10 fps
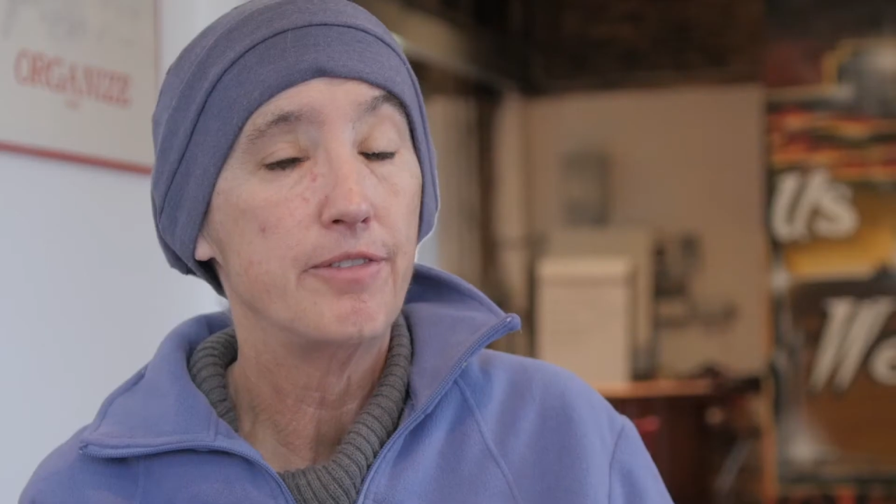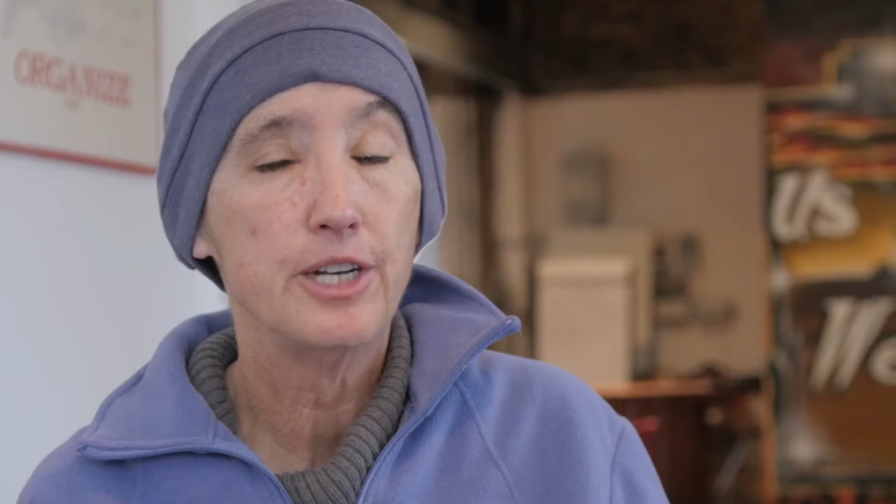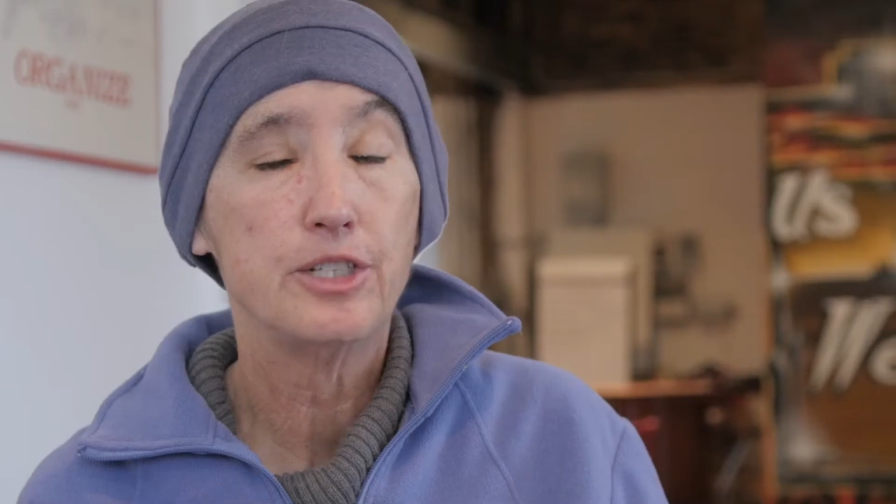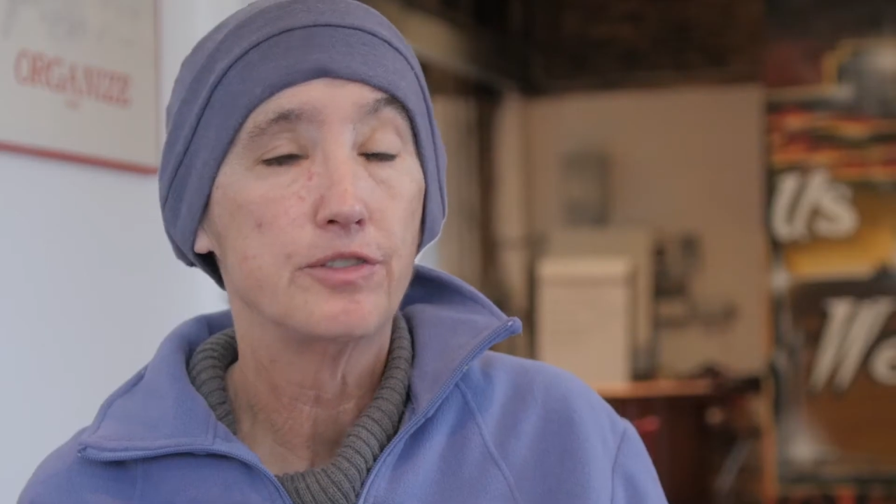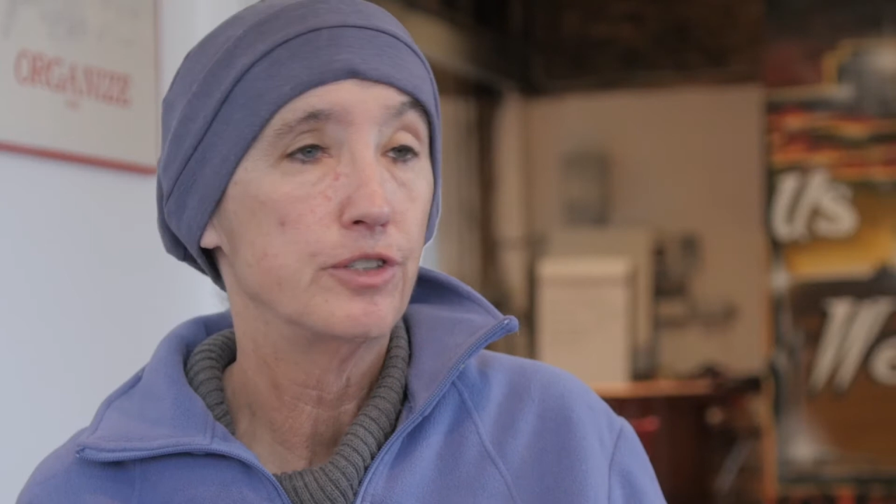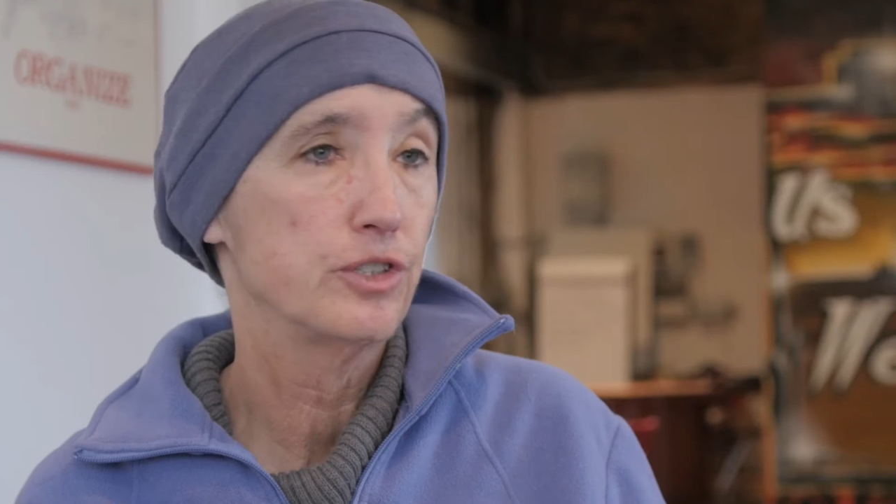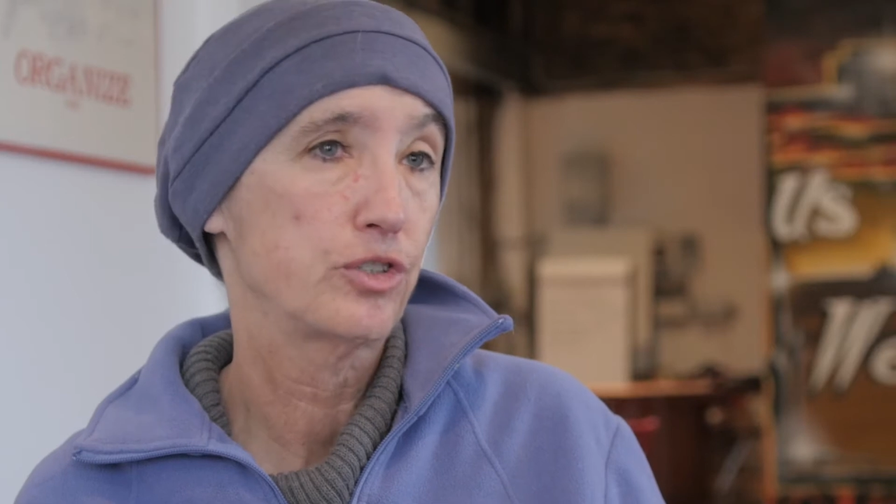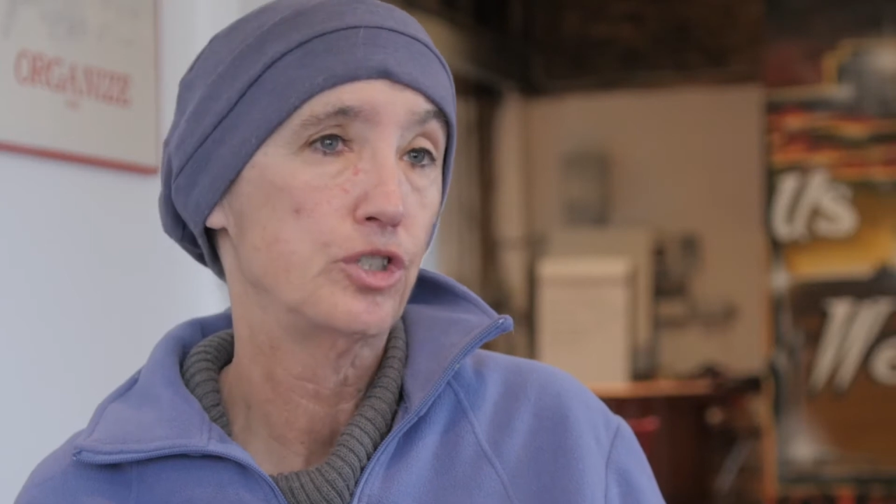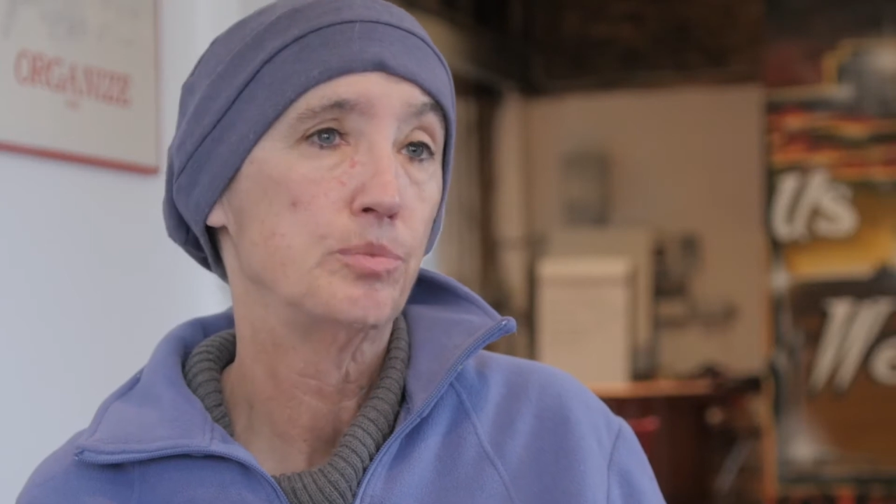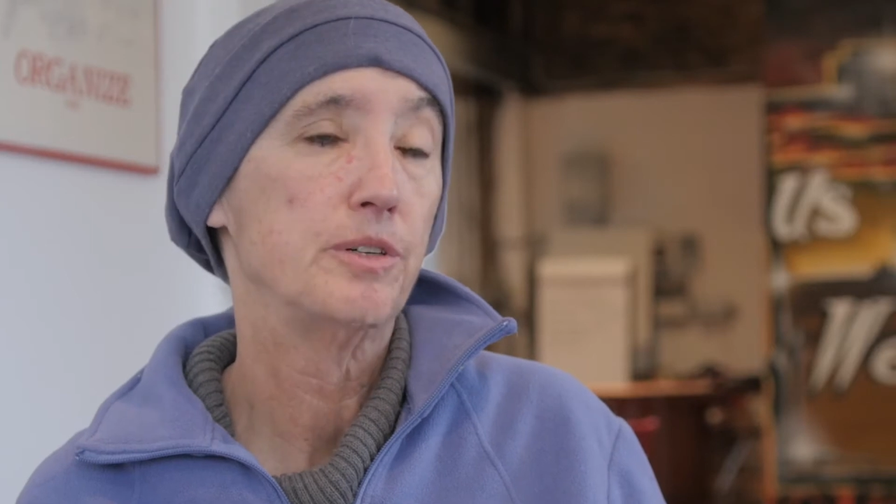very
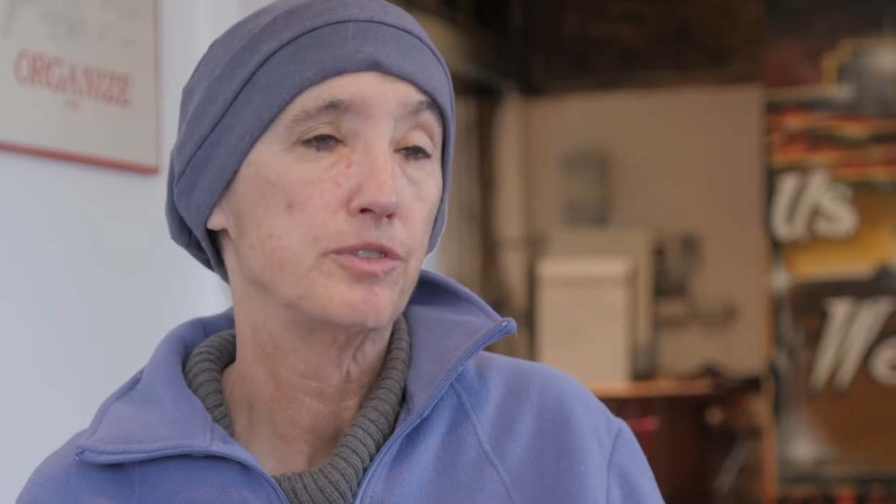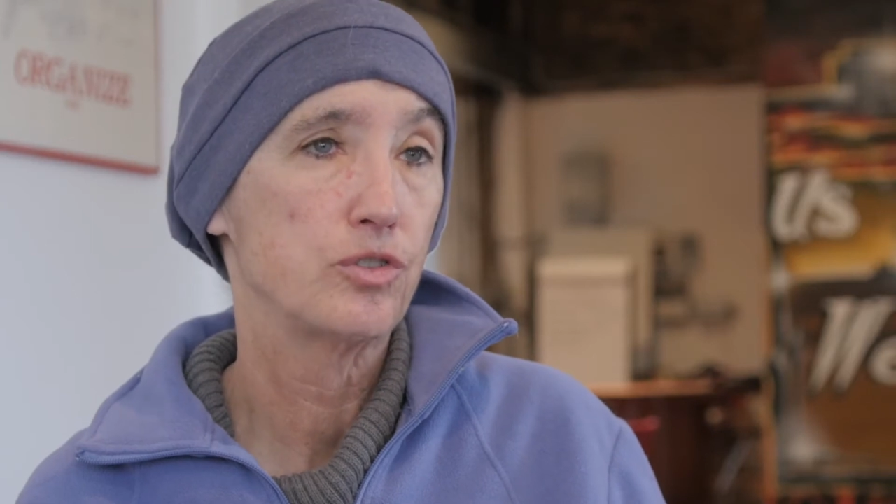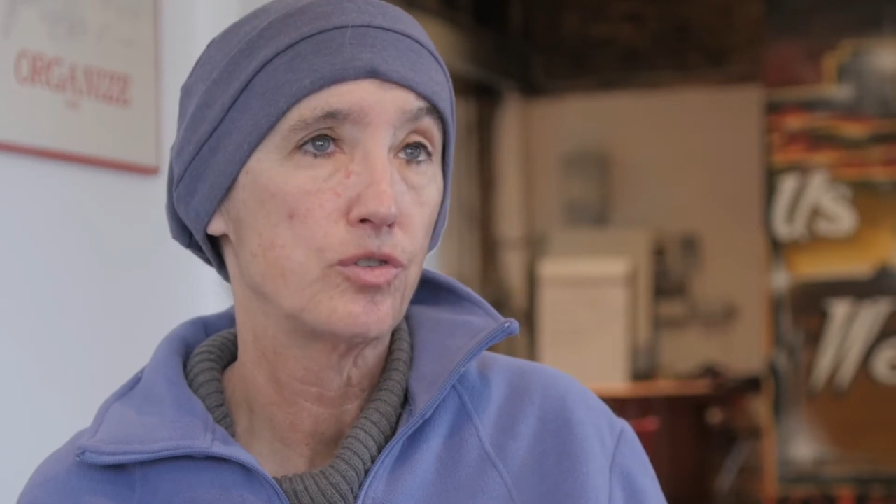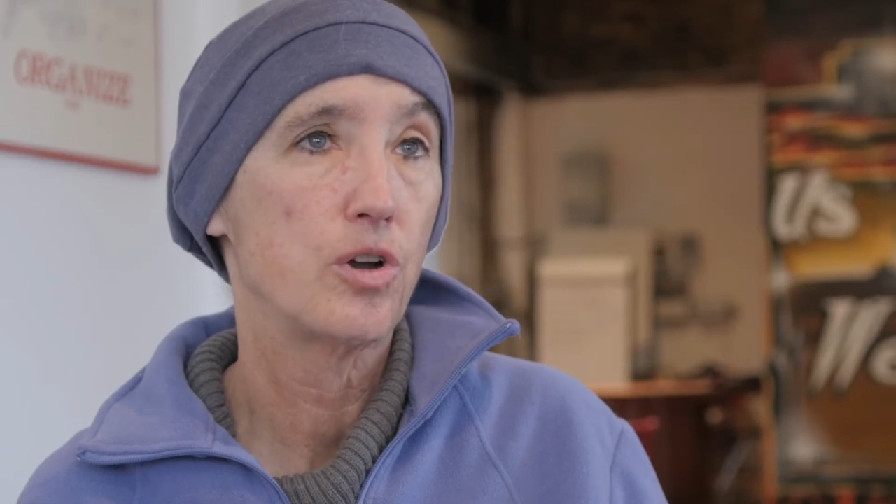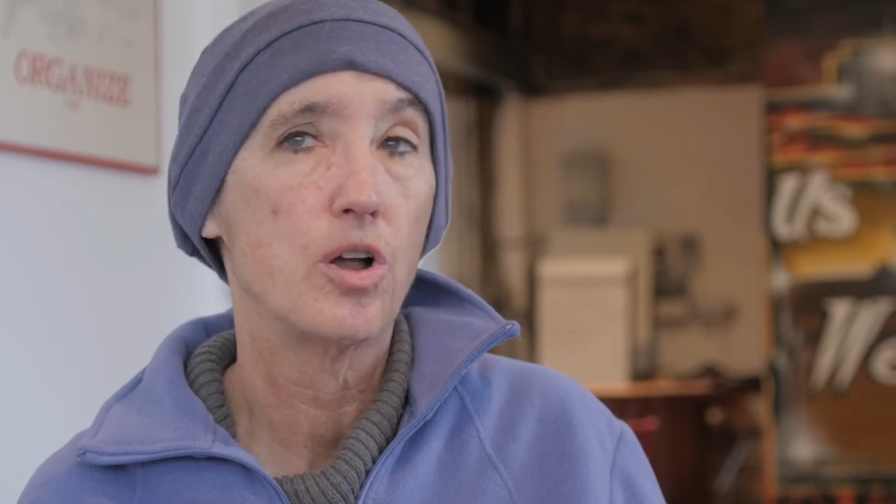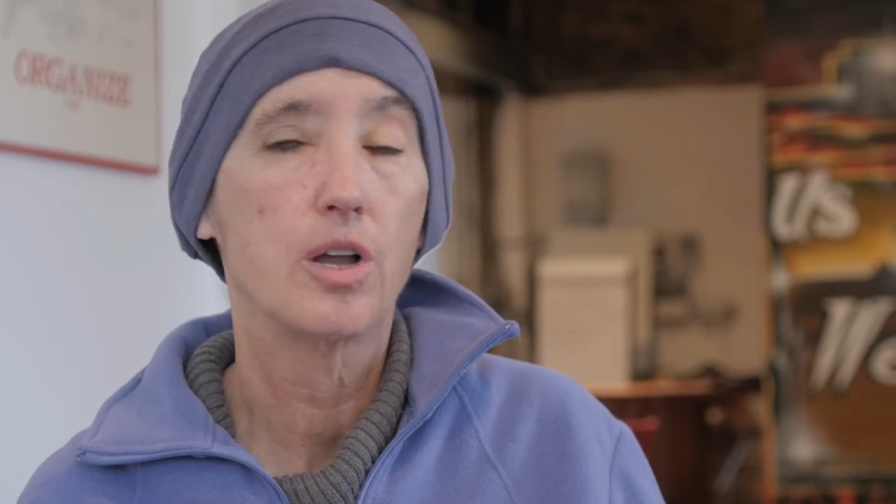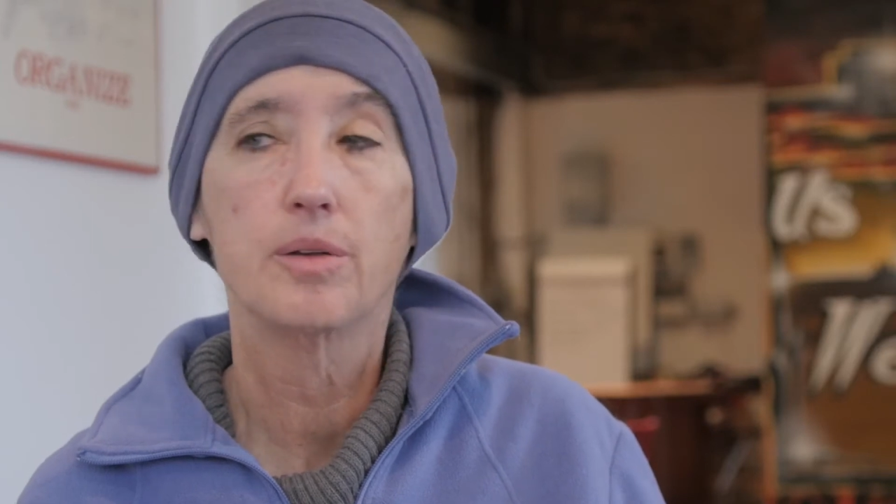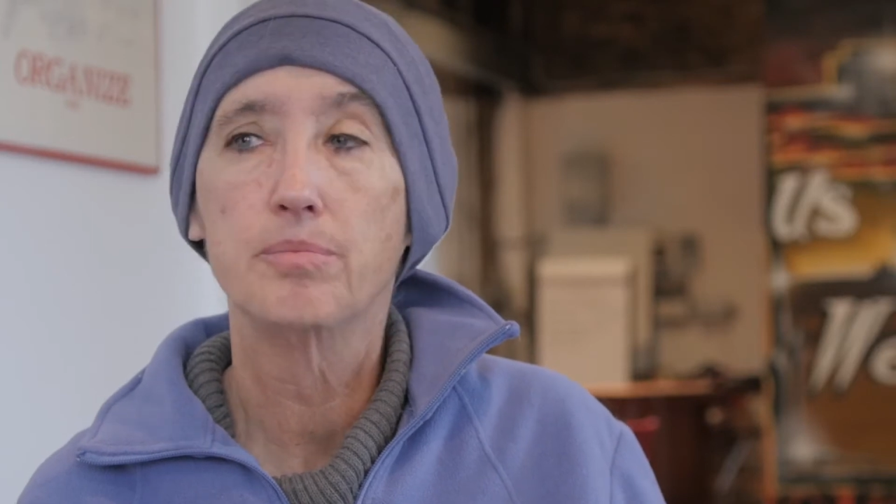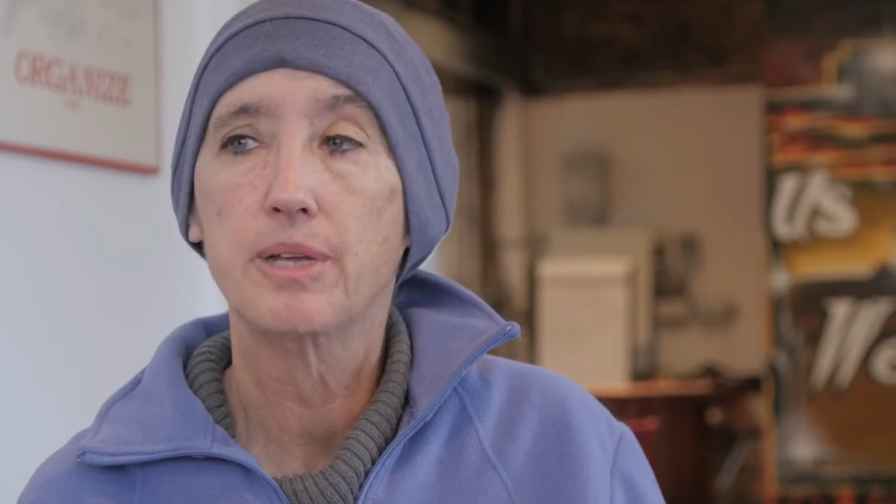diverse group of strong